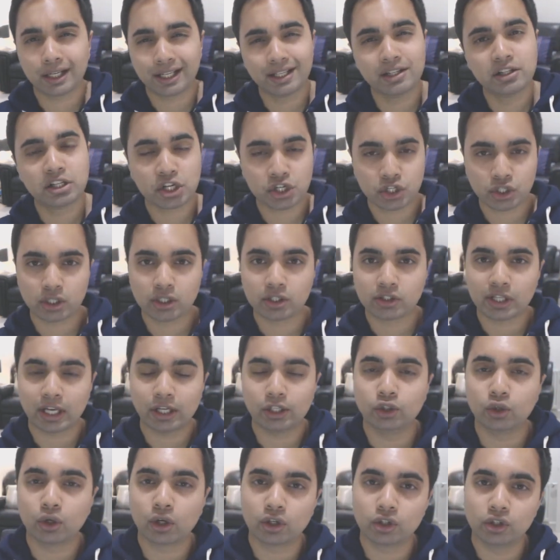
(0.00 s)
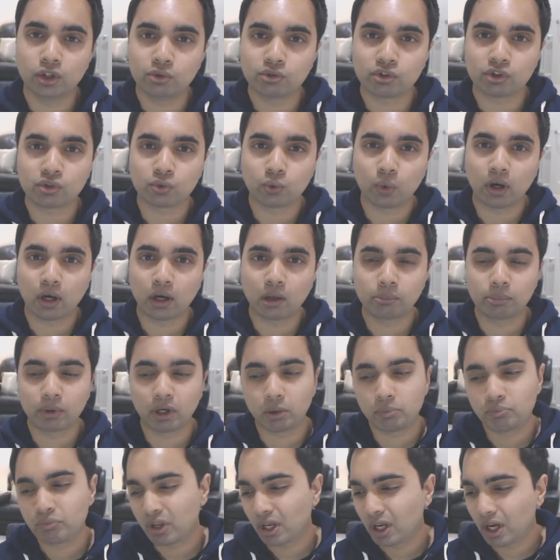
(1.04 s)
conditioners that you can use as well,
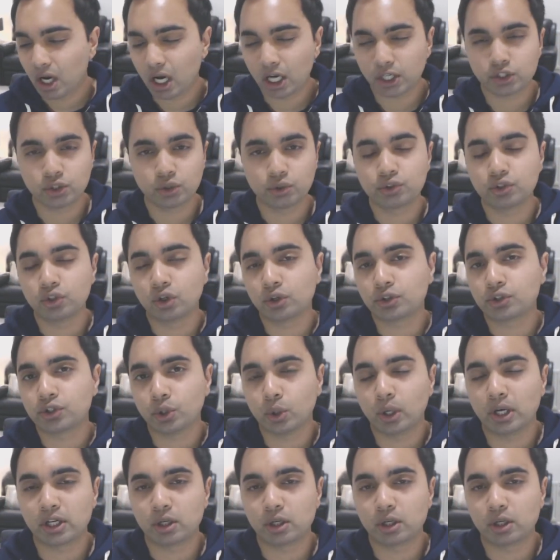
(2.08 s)
but I choose not to.